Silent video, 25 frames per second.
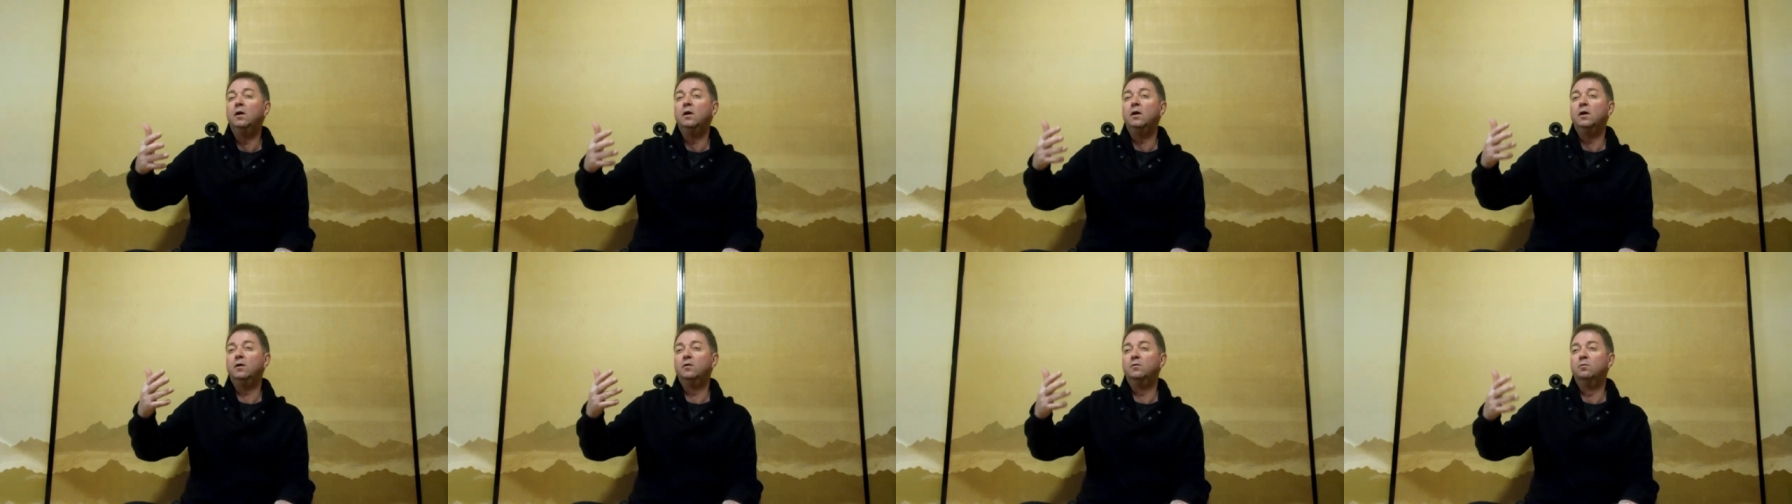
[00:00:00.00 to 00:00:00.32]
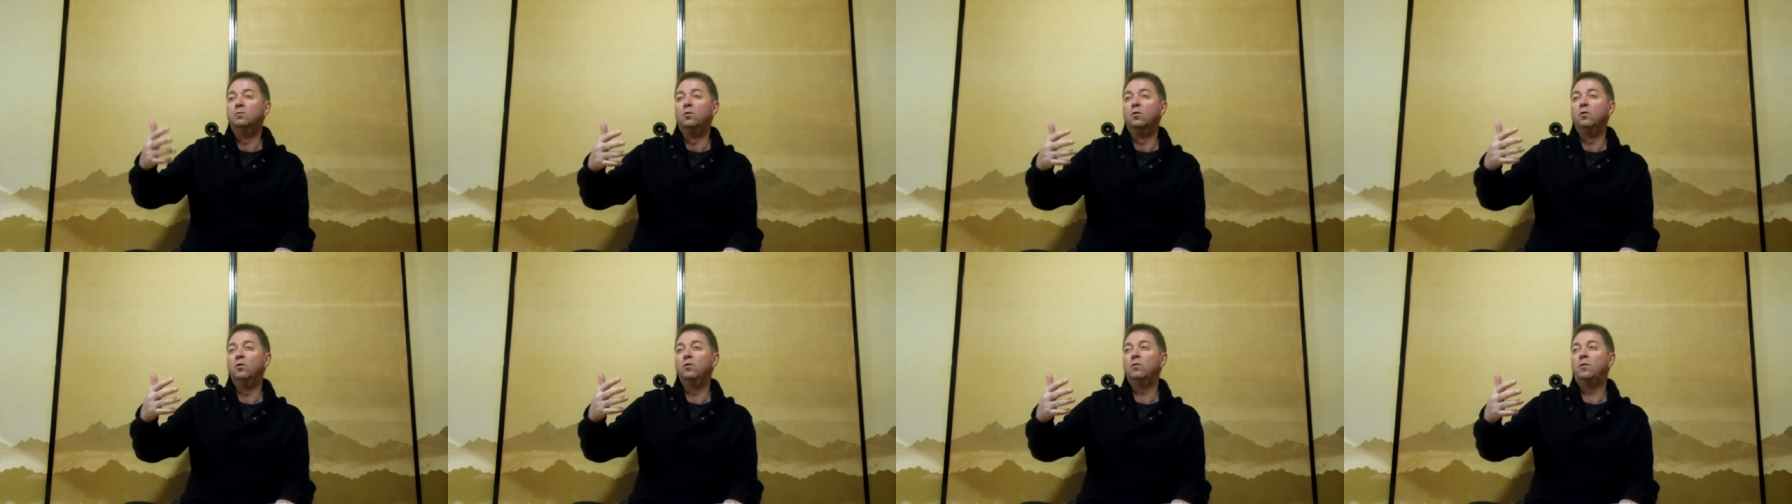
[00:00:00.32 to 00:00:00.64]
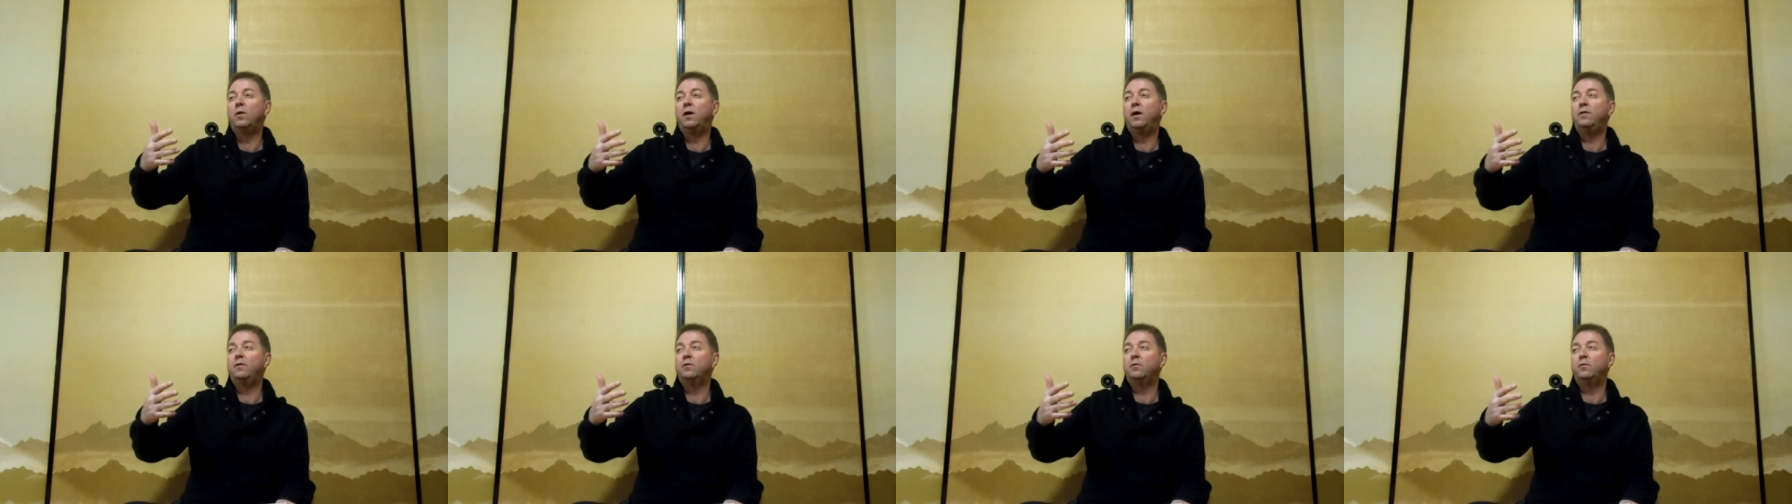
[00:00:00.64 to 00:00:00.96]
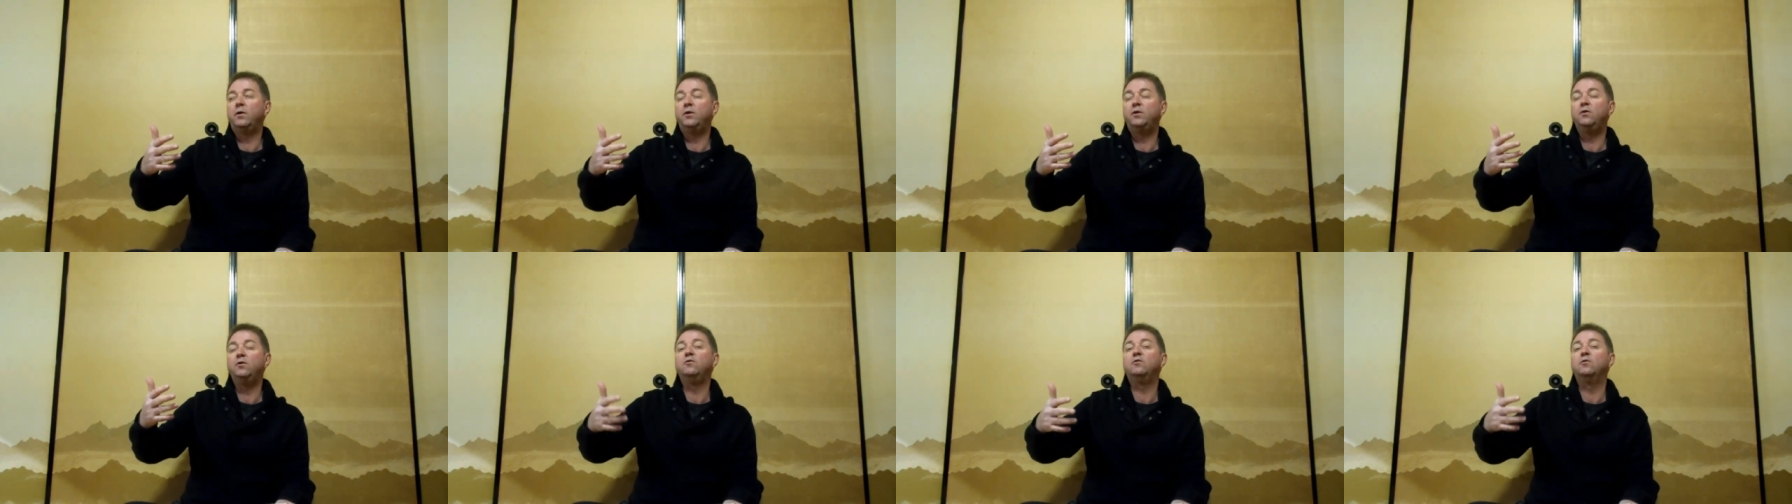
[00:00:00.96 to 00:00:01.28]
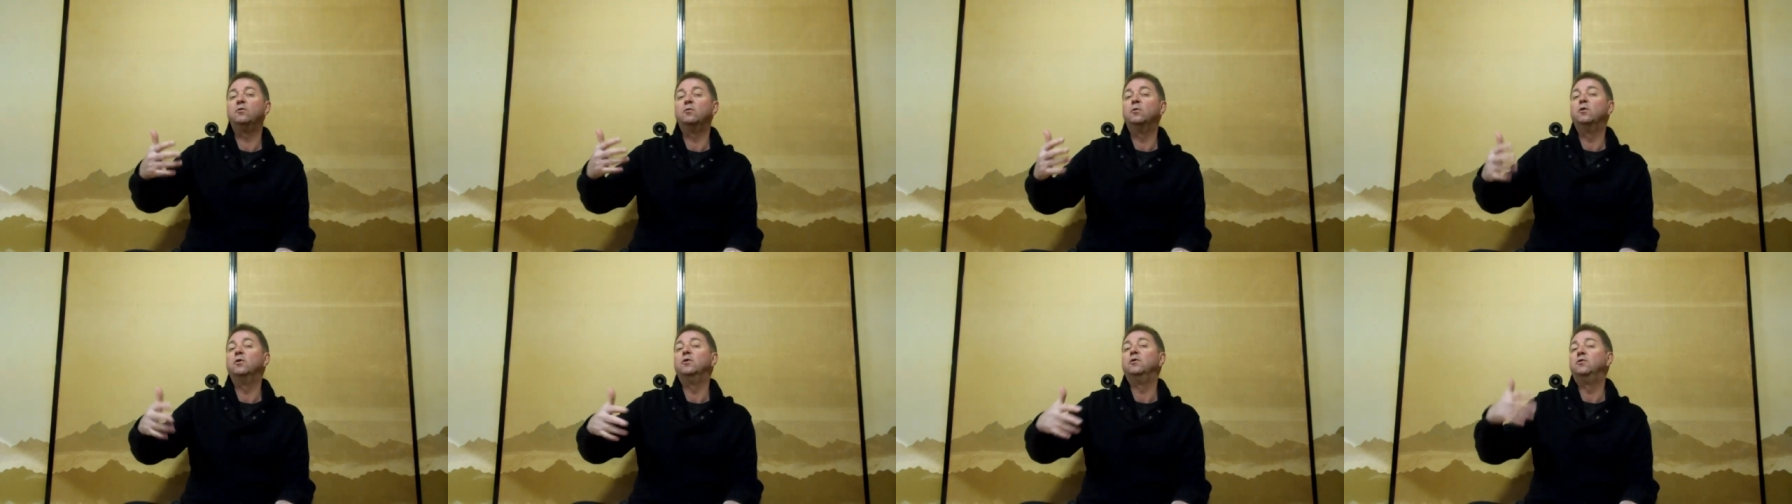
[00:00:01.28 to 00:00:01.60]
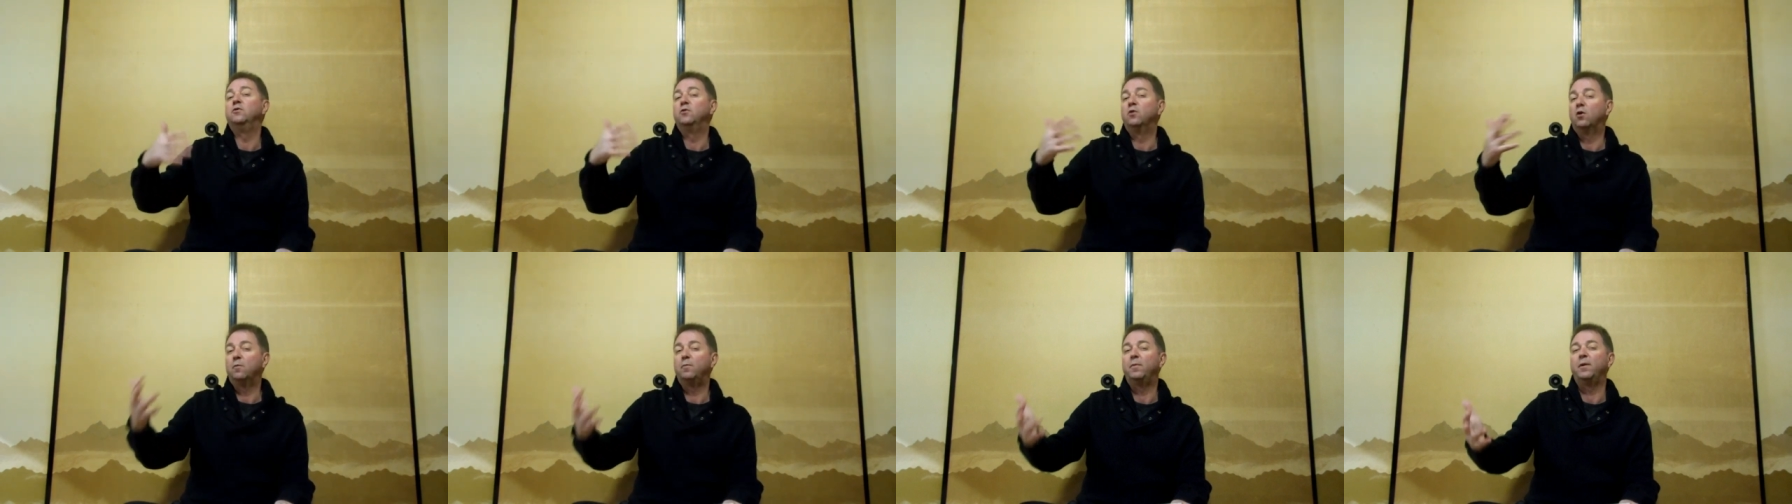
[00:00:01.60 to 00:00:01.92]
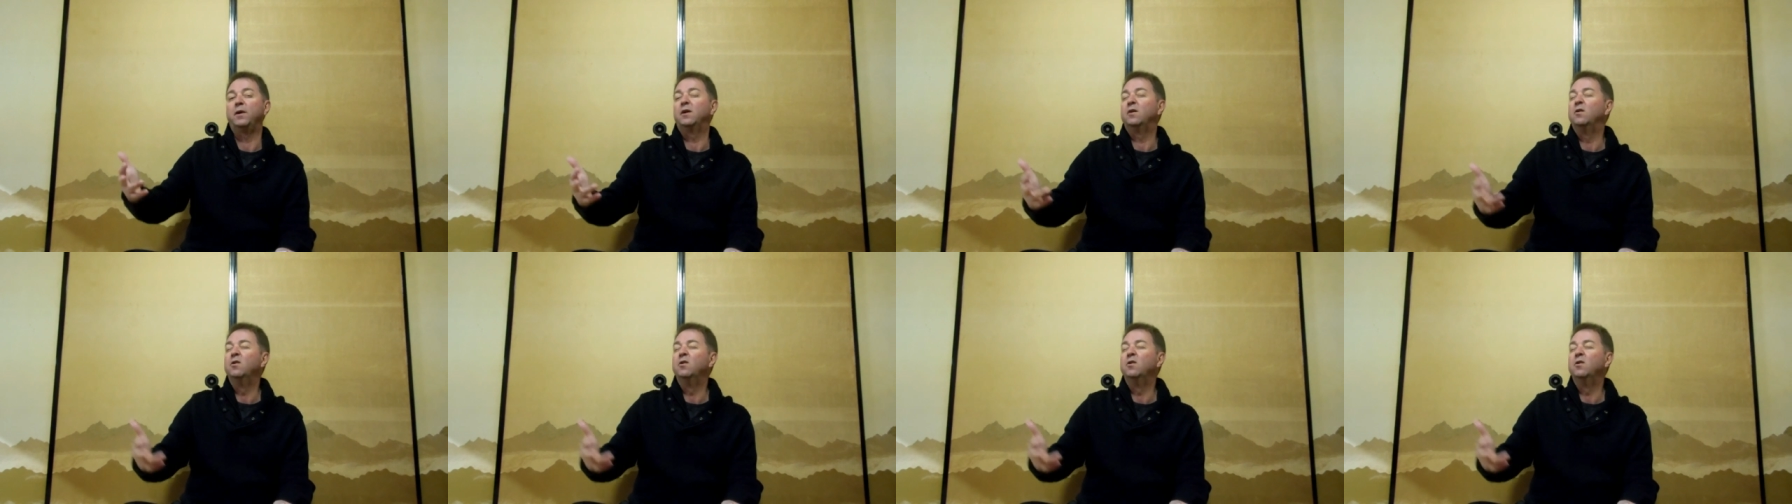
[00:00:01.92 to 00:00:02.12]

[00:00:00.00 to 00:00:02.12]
is more the way that we'd use the word topic,